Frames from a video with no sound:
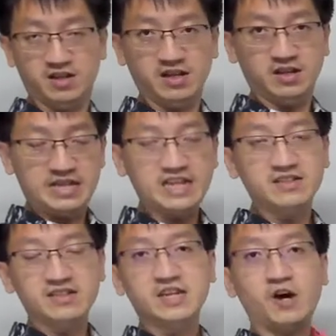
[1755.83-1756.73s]

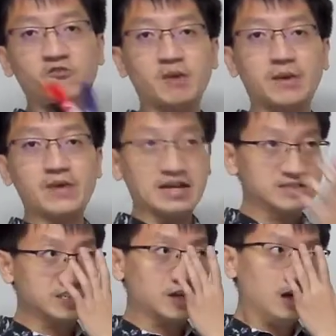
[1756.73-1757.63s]
Then some of you might be
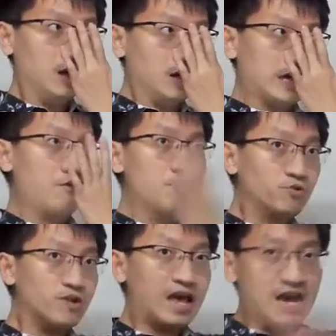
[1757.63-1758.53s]
asking, can we
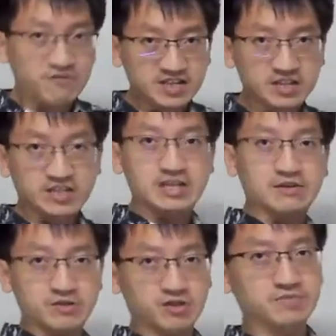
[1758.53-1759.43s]
put everything in
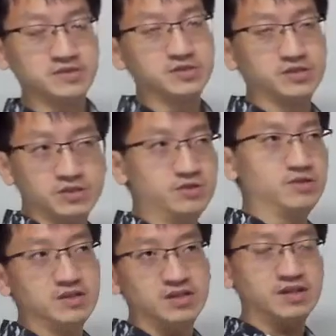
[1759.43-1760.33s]
equatorial position?
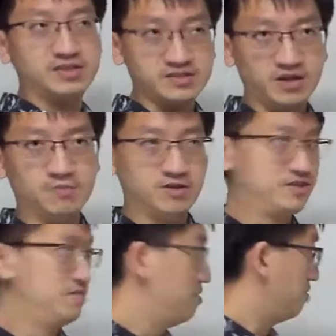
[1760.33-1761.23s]
No, this is not
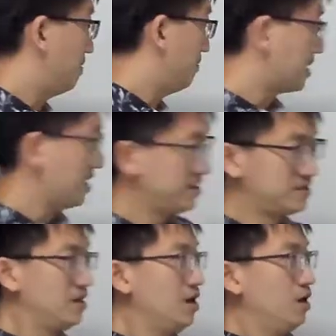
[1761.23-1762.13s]
possible,
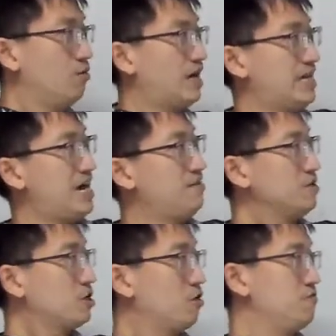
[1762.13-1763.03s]
because
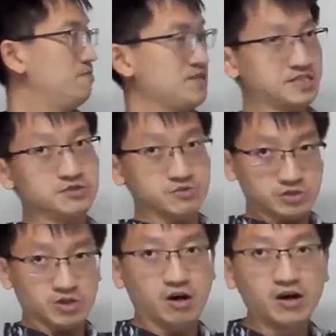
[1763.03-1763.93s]
whatever conformation you
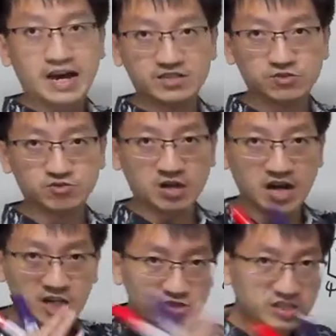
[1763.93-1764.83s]
draw has to
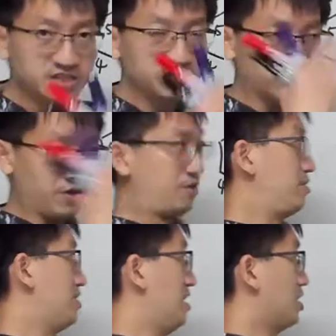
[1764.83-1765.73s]
agree with
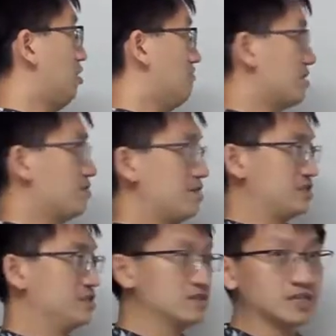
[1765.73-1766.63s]
the
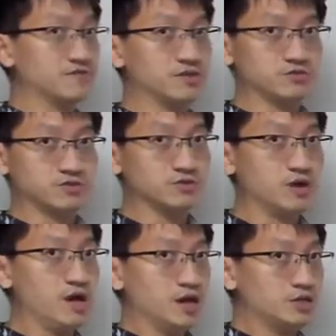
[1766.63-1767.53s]
configuration given to you.
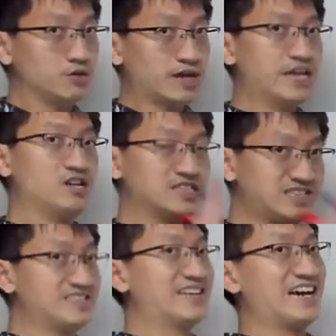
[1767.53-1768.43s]
You cannot
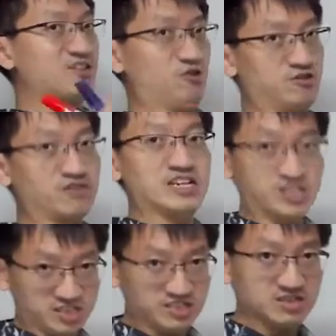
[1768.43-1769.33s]
design your own
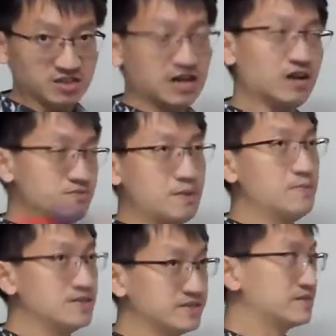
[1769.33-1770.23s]
question.
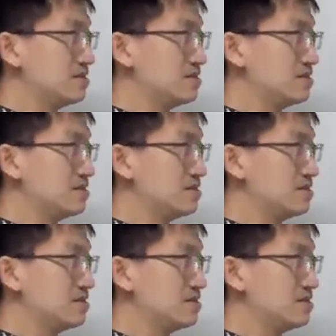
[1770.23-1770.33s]
Remember this.